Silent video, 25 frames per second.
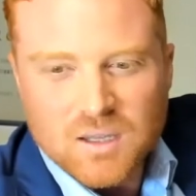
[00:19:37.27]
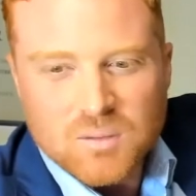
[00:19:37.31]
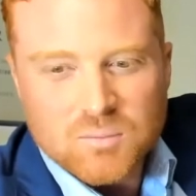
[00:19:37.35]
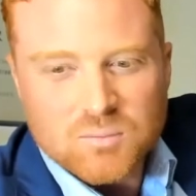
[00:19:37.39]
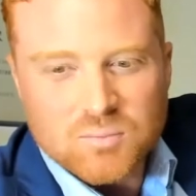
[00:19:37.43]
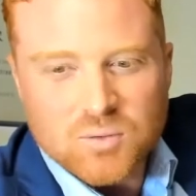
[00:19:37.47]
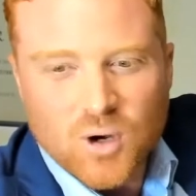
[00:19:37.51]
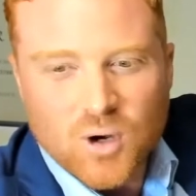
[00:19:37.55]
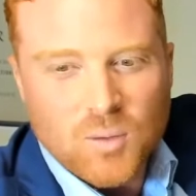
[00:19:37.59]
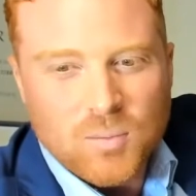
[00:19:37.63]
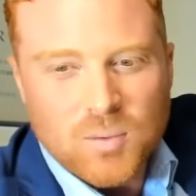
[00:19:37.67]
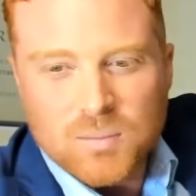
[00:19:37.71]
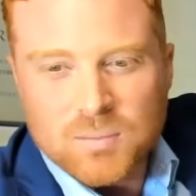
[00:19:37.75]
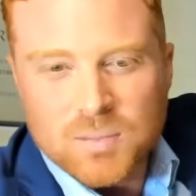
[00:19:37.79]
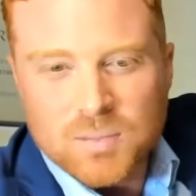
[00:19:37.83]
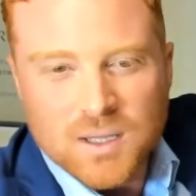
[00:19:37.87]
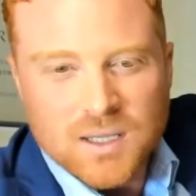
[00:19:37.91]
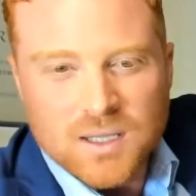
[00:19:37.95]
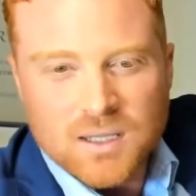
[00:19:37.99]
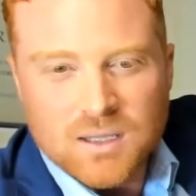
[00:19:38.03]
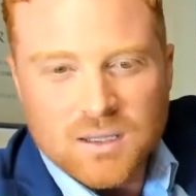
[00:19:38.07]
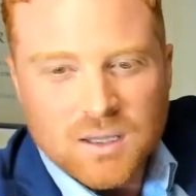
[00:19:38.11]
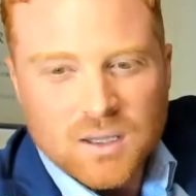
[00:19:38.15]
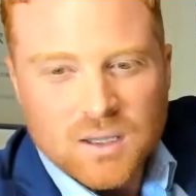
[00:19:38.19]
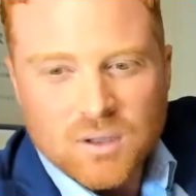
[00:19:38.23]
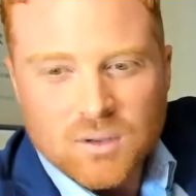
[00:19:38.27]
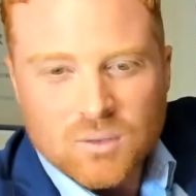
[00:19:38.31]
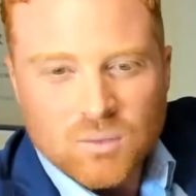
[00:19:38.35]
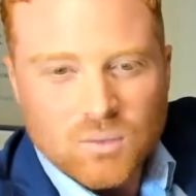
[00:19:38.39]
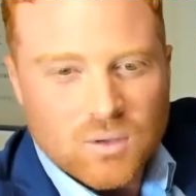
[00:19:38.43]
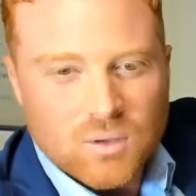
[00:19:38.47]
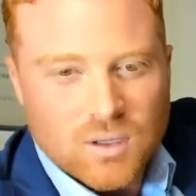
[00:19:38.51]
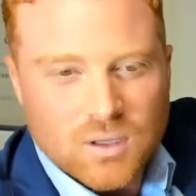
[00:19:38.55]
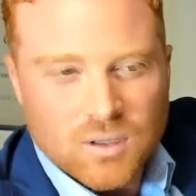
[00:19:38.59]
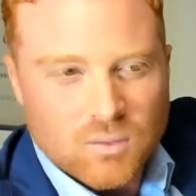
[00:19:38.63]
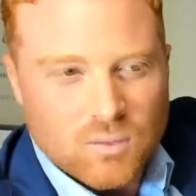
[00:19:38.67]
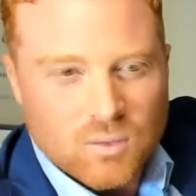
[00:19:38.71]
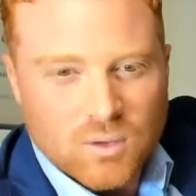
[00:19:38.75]
Probably,
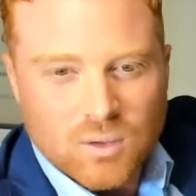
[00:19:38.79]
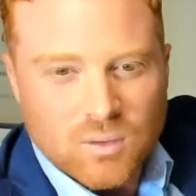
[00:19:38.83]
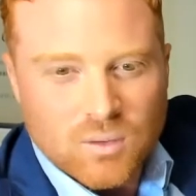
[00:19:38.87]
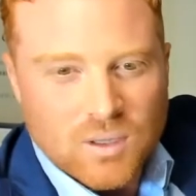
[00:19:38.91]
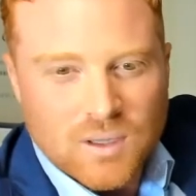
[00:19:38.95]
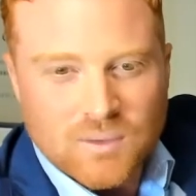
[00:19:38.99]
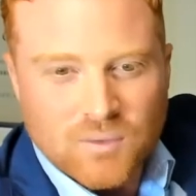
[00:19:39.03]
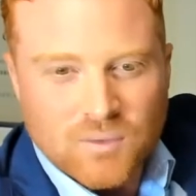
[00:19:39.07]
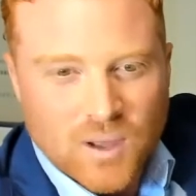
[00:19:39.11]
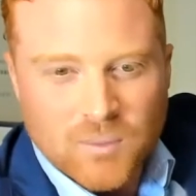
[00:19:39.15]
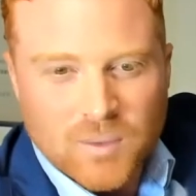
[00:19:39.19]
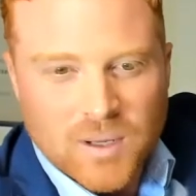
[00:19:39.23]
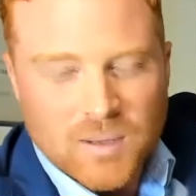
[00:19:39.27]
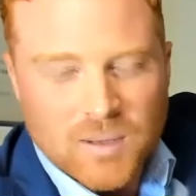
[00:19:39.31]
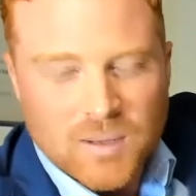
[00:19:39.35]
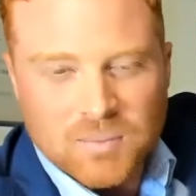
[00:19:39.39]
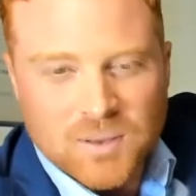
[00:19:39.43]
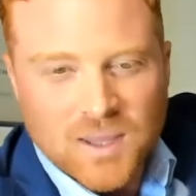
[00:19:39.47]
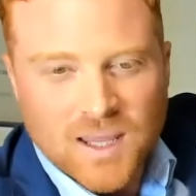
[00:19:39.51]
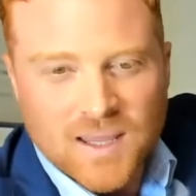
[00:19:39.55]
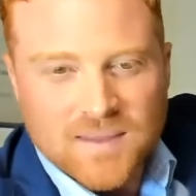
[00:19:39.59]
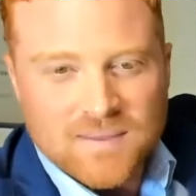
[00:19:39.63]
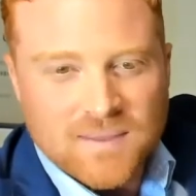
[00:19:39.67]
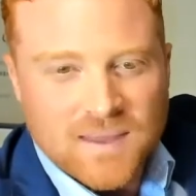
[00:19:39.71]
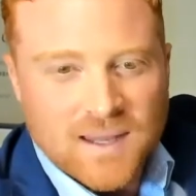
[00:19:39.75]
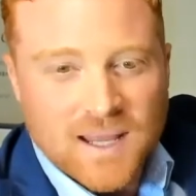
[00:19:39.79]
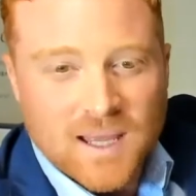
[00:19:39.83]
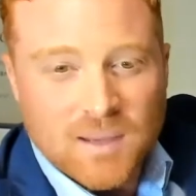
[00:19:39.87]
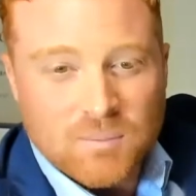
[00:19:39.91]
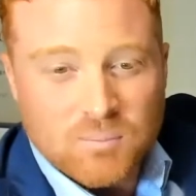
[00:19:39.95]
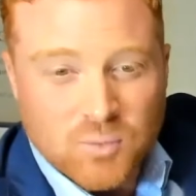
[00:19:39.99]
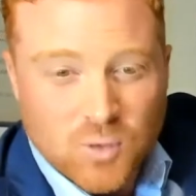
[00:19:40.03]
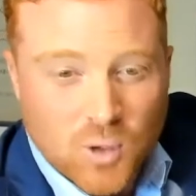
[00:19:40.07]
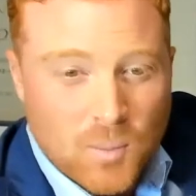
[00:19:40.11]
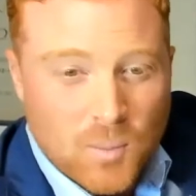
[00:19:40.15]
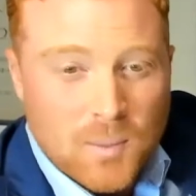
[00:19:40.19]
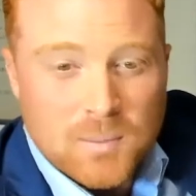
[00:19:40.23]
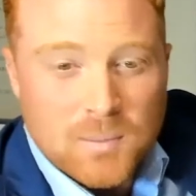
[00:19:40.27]
if I went and played that out,
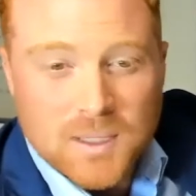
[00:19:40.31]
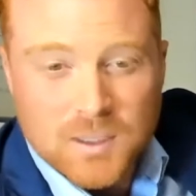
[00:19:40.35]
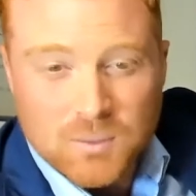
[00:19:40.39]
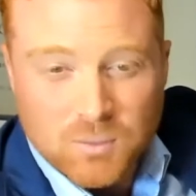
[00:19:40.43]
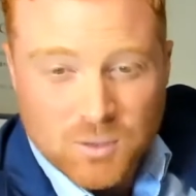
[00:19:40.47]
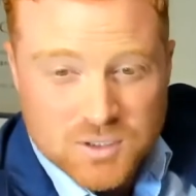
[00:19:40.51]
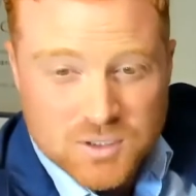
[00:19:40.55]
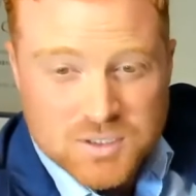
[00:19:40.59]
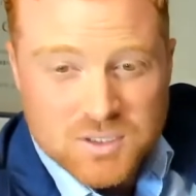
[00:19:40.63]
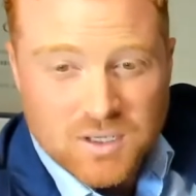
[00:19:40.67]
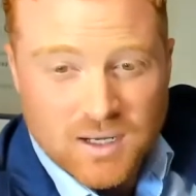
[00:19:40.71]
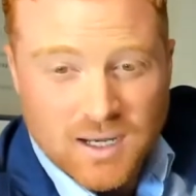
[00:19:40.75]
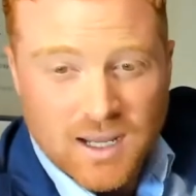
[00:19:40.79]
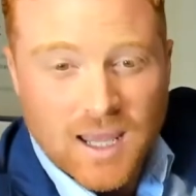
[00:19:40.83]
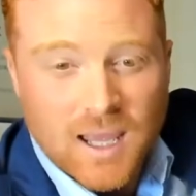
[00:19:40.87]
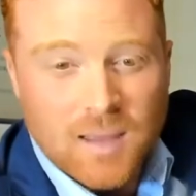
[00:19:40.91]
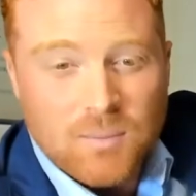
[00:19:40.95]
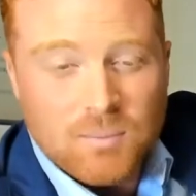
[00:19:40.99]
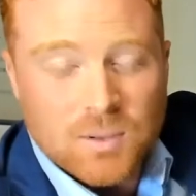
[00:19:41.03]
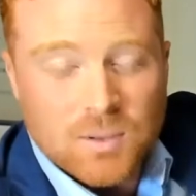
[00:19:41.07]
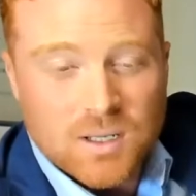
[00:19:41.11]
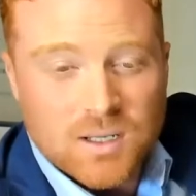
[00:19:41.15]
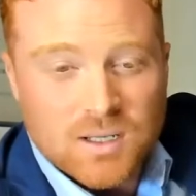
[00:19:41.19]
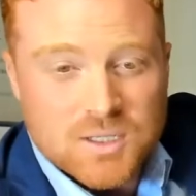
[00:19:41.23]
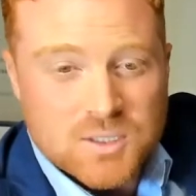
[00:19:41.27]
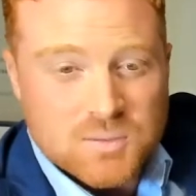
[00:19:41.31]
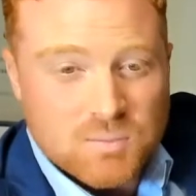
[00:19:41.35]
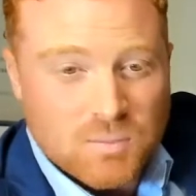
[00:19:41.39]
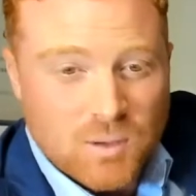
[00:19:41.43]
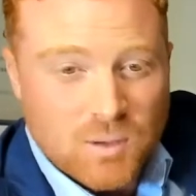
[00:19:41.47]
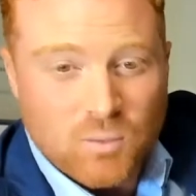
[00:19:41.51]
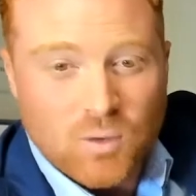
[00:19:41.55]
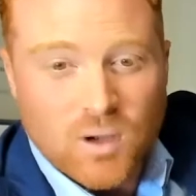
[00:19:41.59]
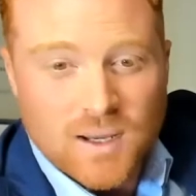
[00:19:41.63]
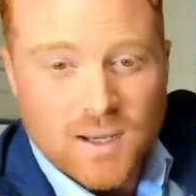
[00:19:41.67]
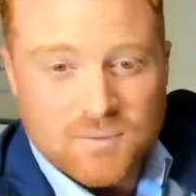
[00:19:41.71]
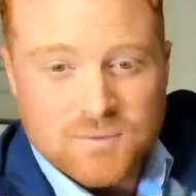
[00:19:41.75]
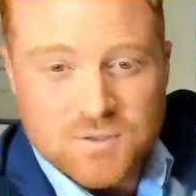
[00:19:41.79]
probably what's going to happen is my
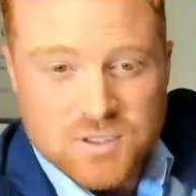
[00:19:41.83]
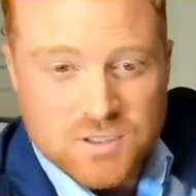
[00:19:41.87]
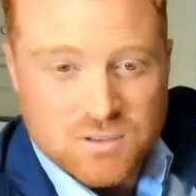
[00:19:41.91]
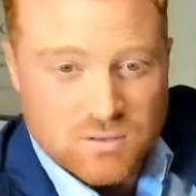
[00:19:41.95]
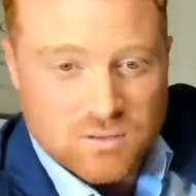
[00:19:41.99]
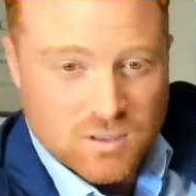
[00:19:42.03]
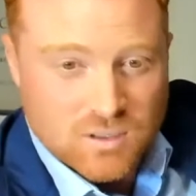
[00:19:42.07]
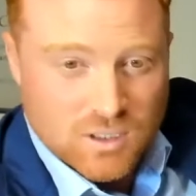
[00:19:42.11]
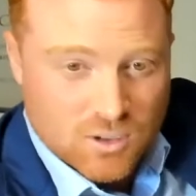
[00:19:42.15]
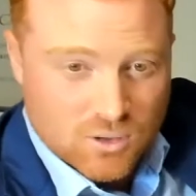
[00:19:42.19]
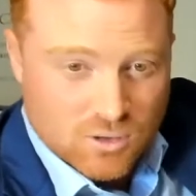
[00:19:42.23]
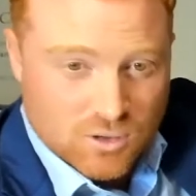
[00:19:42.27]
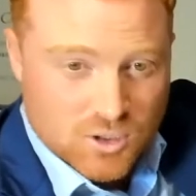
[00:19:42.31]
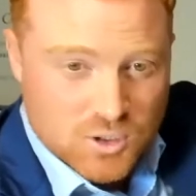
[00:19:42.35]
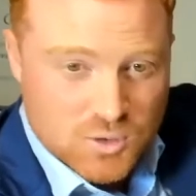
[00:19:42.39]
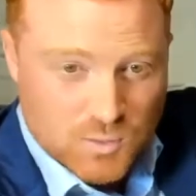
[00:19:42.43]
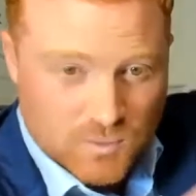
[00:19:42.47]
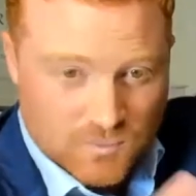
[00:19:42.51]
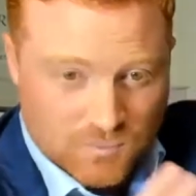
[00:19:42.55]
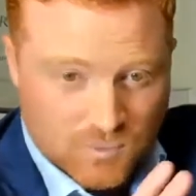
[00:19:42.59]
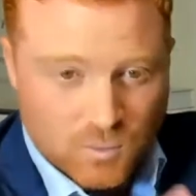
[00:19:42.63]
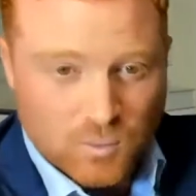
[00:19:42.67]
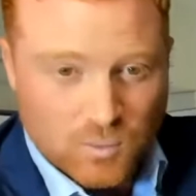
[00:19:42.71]
wife's, you know, because we've,